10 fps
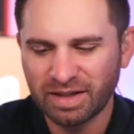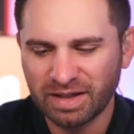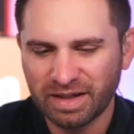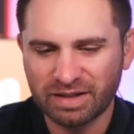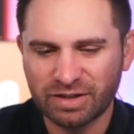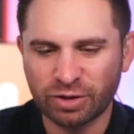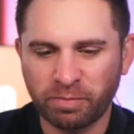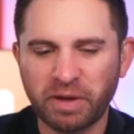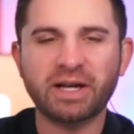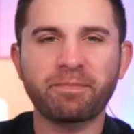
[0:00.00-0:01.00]
Like, could you
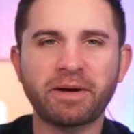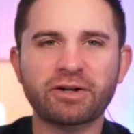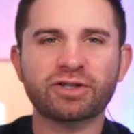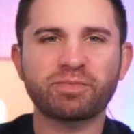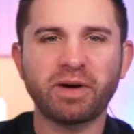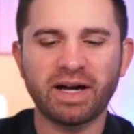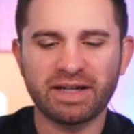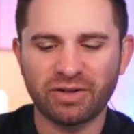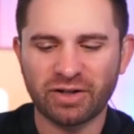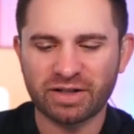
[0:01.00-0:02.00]
pick a better spot
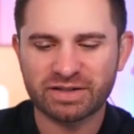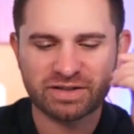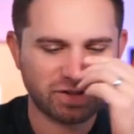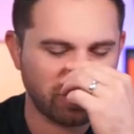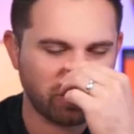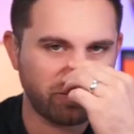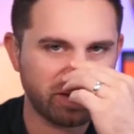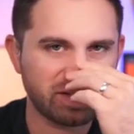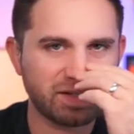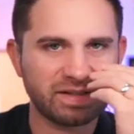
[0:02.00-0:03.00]
in August to go
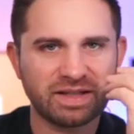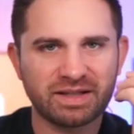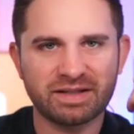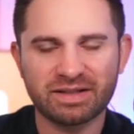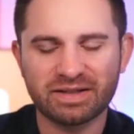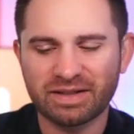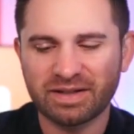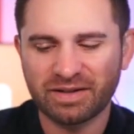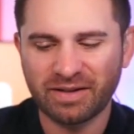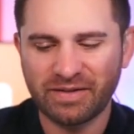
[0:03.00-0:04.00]
visit than,
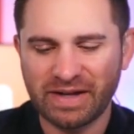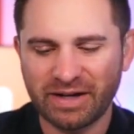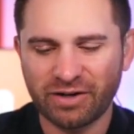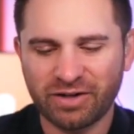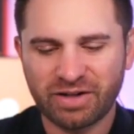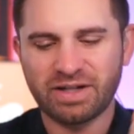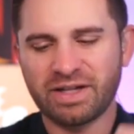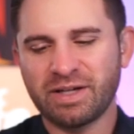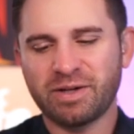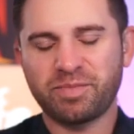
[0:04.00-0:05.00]
than there?
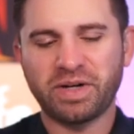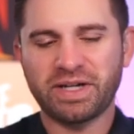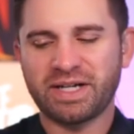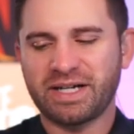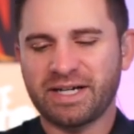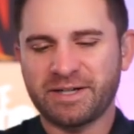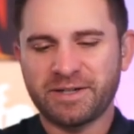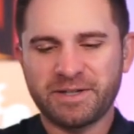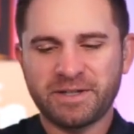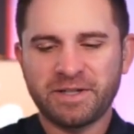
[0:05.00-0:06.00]
But... Uh,
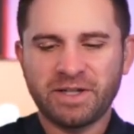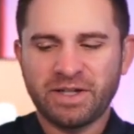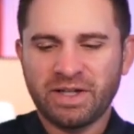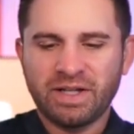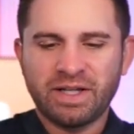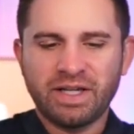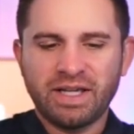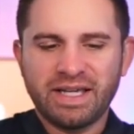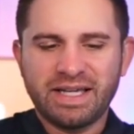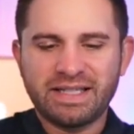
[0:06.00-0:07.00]

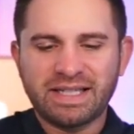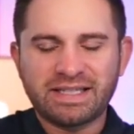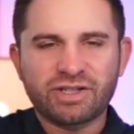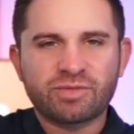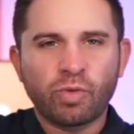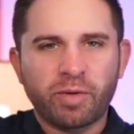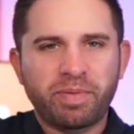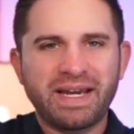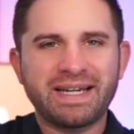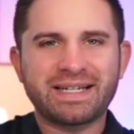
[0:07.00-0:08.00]
he says there's more
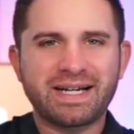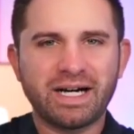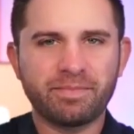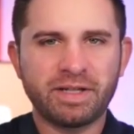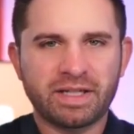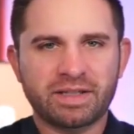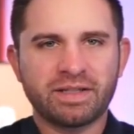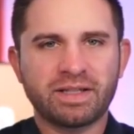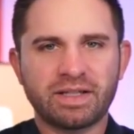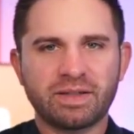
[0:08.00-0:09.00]
pain coming,
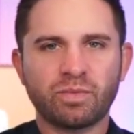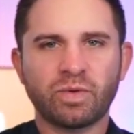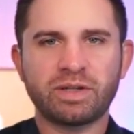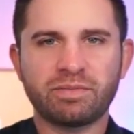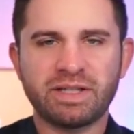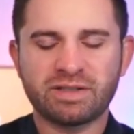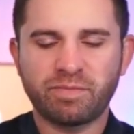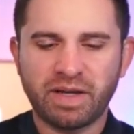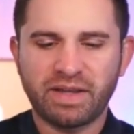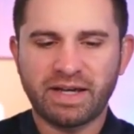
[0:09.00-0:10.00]
and what he means
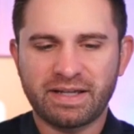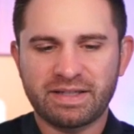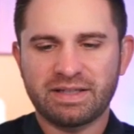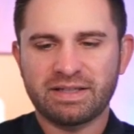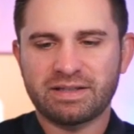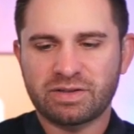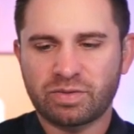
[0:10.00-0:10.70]
by that is